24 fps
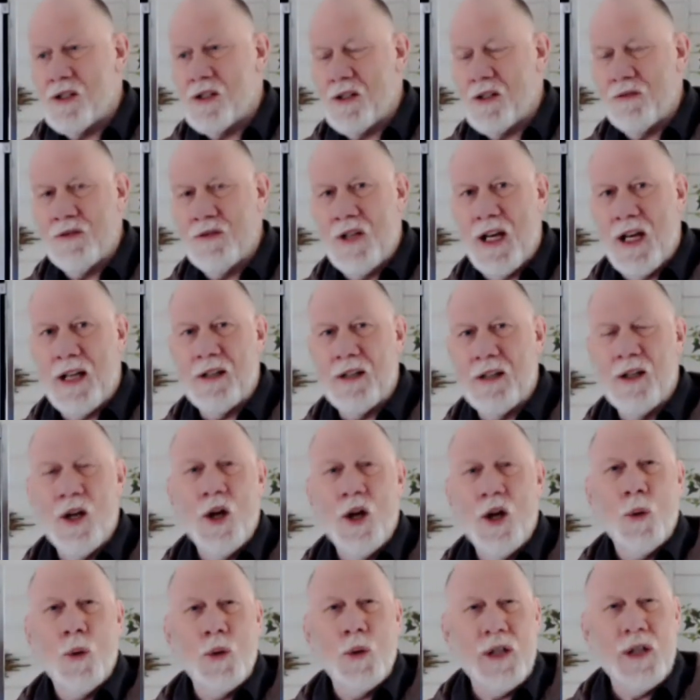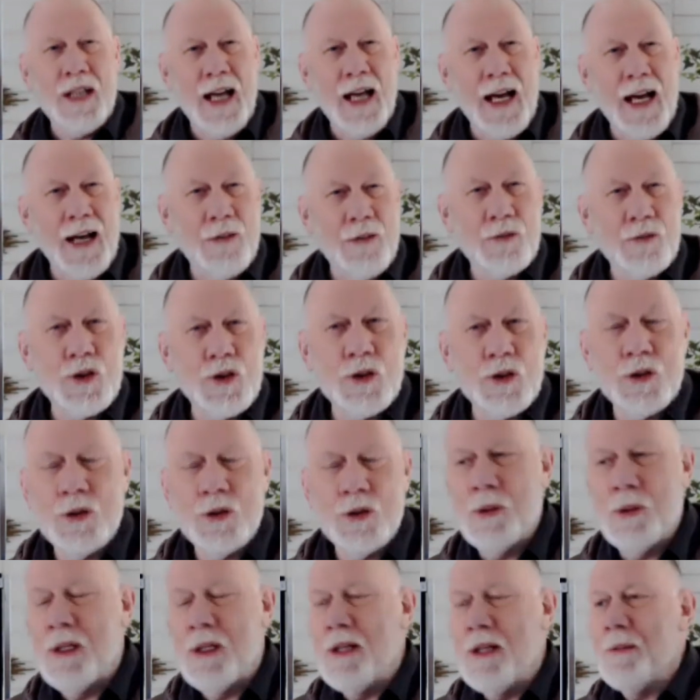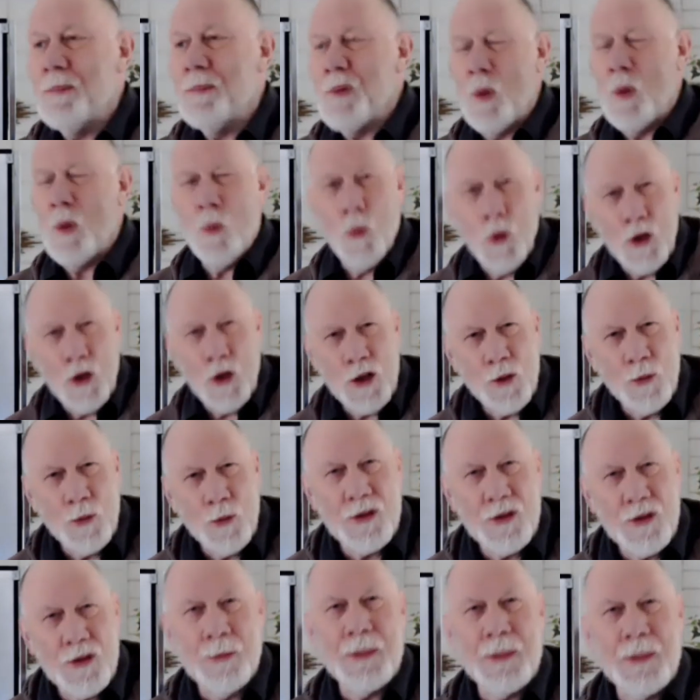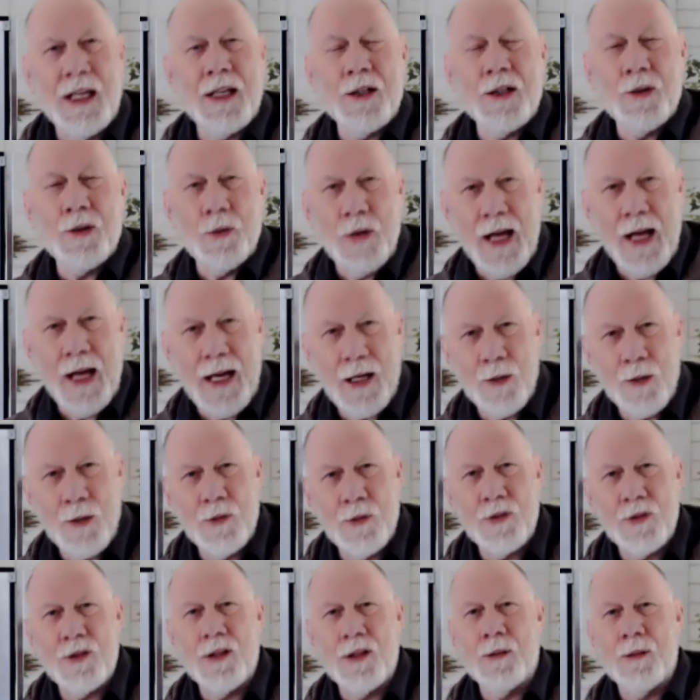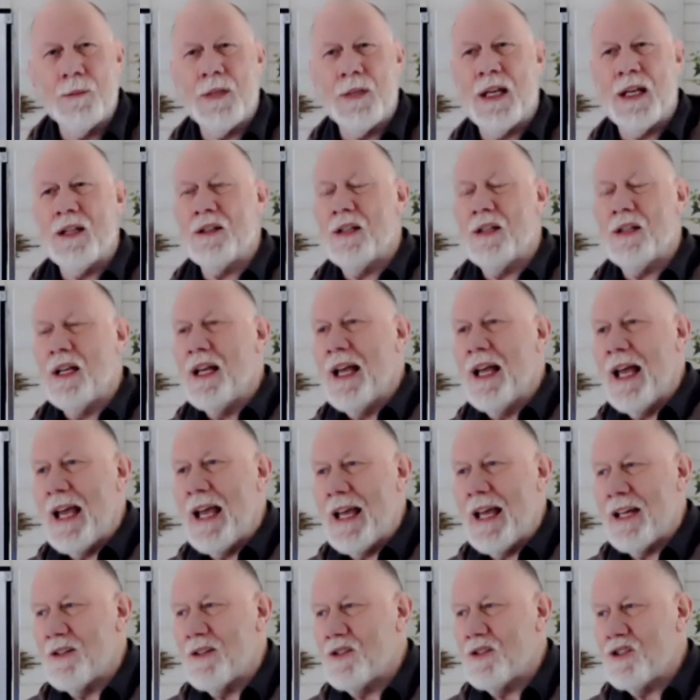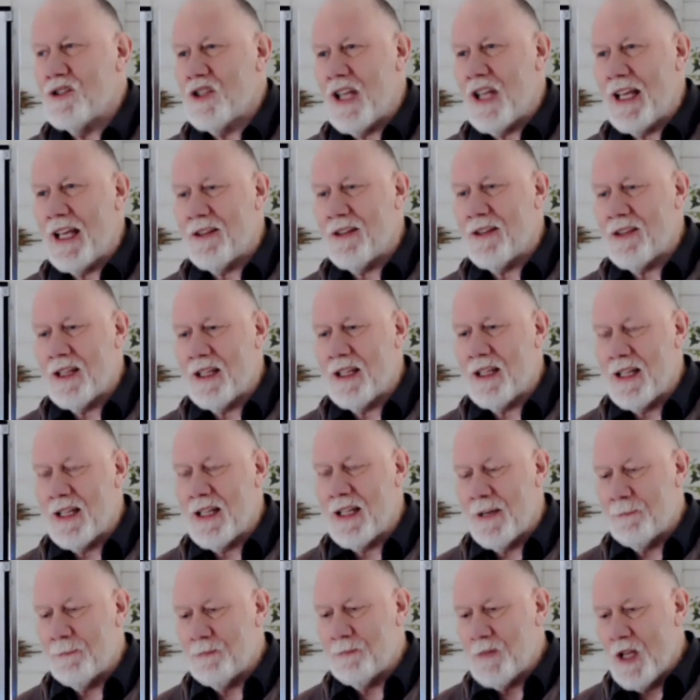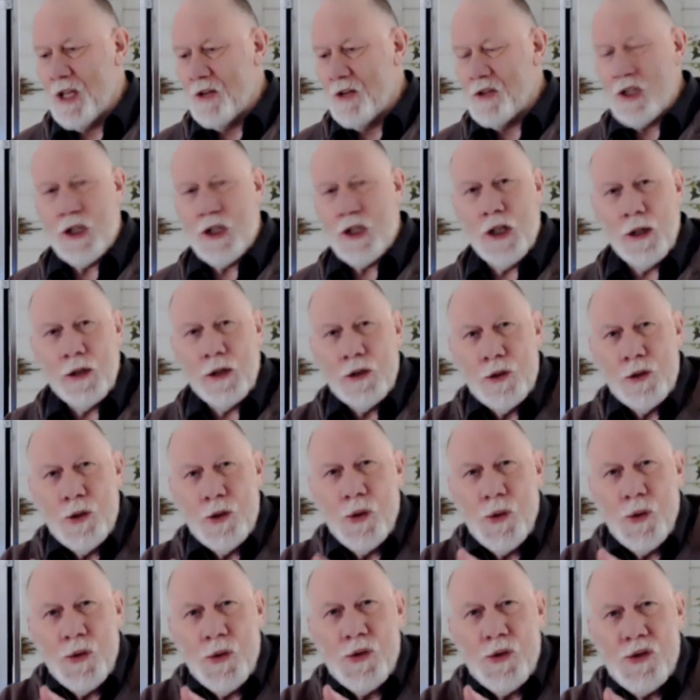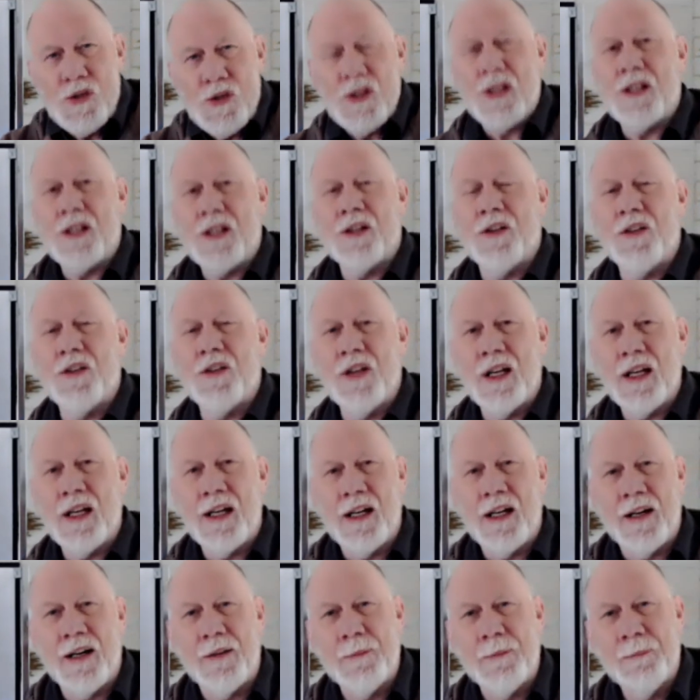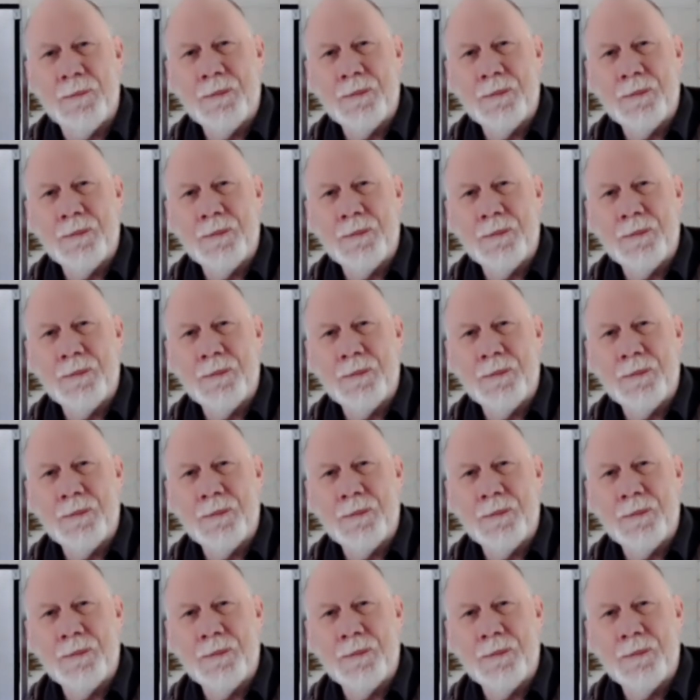If not, we have to work with them, interact with them, and take the clues that are there.